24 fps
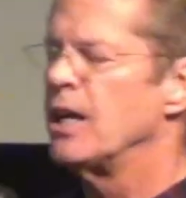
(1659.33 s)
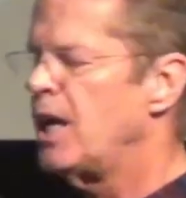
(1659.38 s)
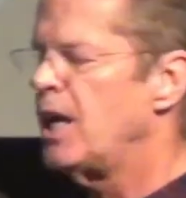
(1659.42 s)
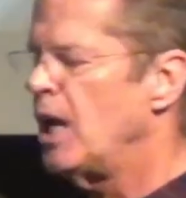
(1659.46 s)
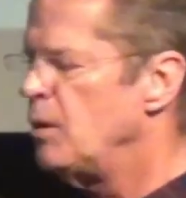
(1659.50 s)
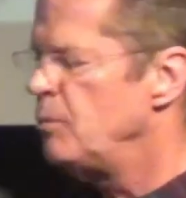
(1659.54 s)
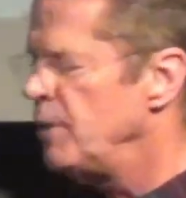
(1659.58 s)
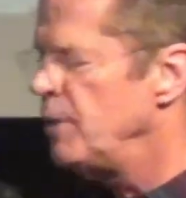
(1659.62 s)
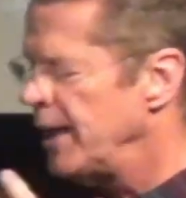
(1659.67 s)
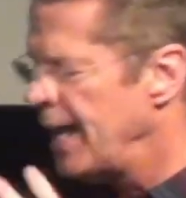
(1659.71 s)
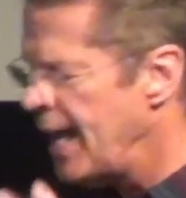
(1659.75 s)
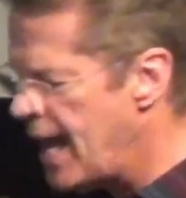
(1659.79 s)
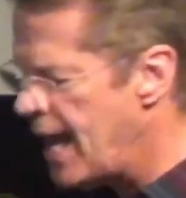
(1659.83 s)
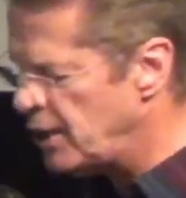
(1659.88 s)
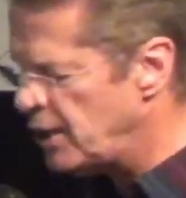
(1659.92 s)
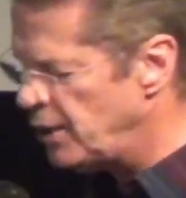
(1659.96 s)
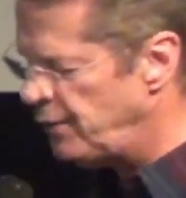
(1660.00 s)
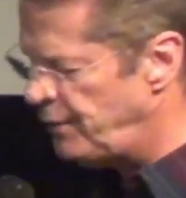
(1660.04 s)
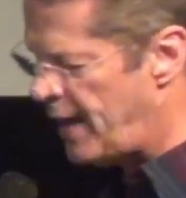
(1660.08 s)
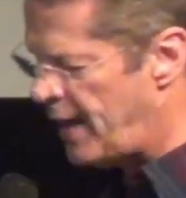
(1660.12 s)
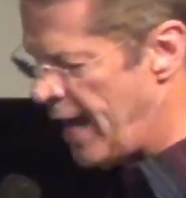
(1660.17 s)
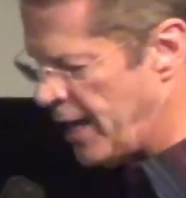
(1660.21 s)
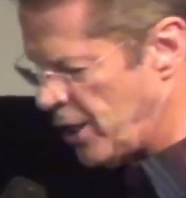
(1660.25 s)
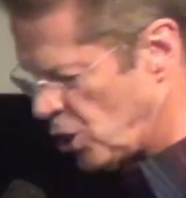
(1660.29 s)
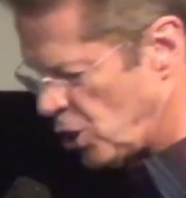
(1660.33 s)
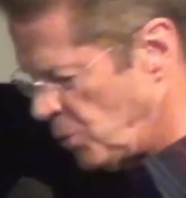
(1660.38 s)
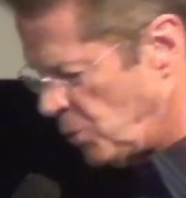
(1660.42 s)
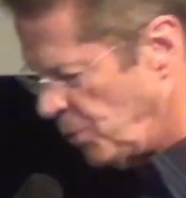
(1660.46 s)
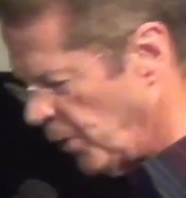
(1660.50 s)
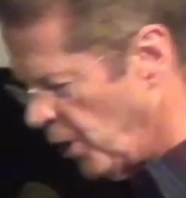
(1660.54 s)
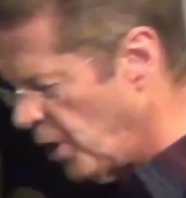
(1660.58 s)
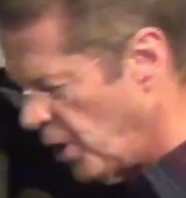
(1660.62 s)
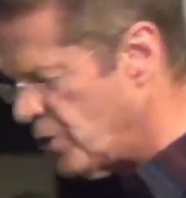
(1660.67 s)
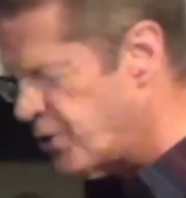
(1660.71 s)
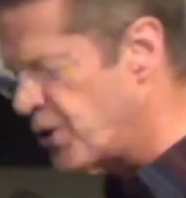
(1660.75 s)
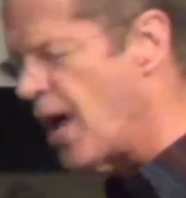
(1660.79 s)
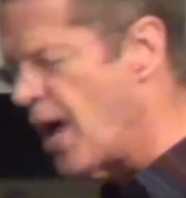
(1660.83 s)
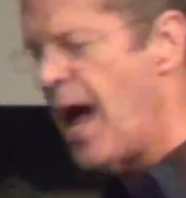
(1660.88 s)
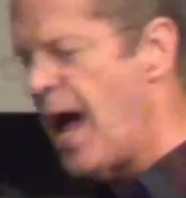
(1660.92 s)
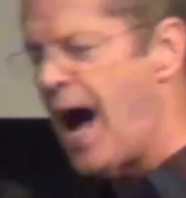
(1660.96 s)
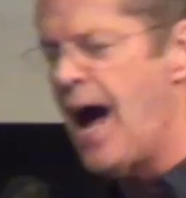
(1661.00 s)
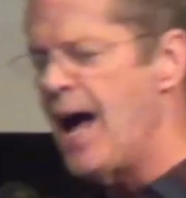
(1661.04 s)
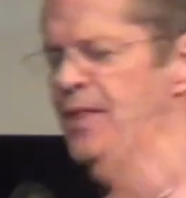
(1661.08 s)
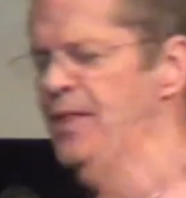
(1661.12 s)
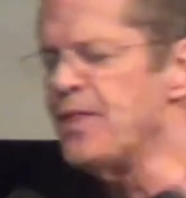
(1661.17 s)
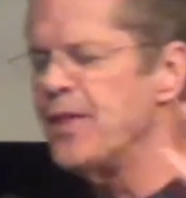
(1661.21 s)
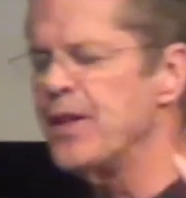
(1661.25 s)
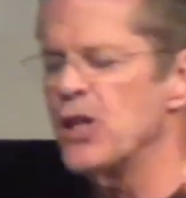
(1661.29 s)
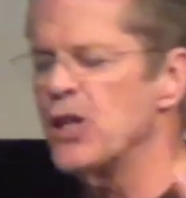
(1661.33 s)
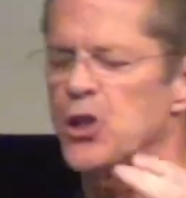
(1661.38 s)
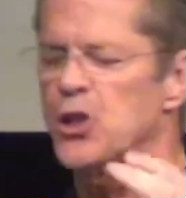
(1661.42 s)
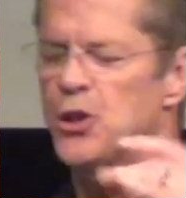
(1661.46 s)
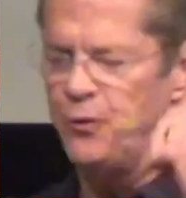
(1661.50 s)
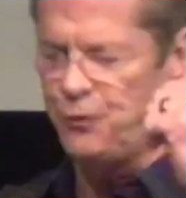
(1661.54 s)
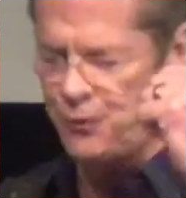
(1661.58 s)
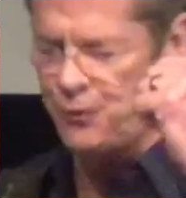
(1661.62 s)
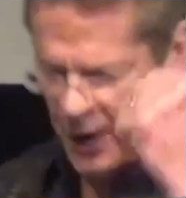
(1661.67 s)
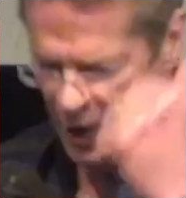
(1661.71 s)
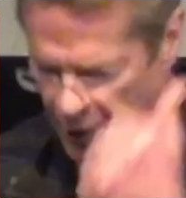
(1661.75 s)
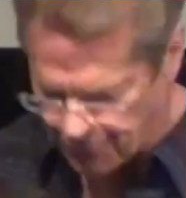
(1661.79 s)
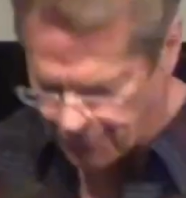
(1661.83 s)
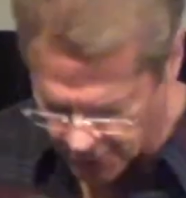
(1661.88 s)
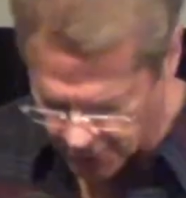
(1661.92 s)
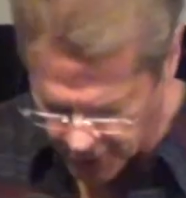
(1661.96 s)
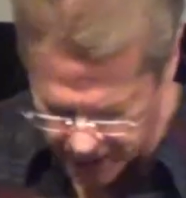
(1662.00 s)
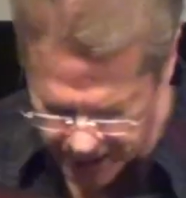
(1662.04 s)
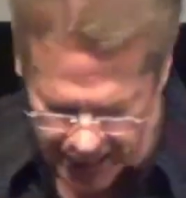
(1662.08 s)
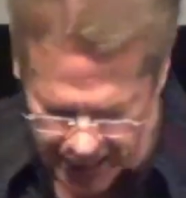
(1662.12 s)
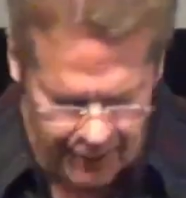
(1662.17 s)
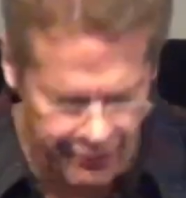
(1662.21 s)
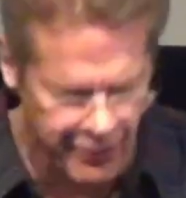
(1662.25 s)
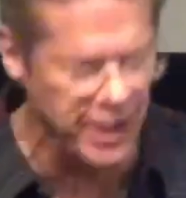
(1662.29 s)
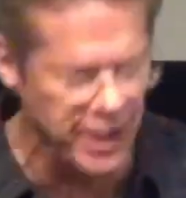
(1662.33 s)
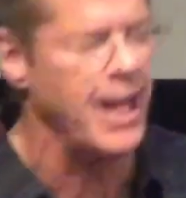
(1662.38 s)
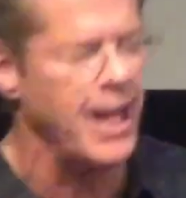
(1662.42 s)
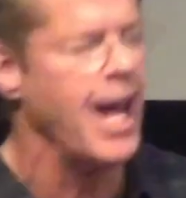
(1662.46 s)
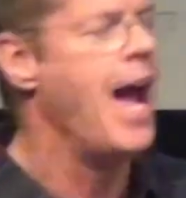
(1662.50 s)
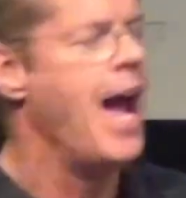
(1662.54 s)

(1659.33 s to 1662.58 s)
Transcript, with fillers: coming out of that experience? I think she felt forgiven.